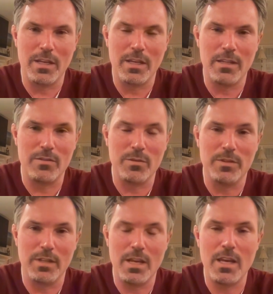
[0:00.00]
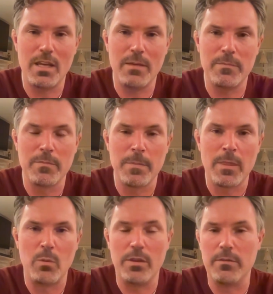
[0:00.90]
And so today,
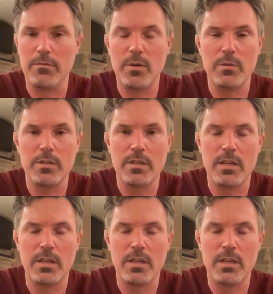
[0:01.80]
with a vote,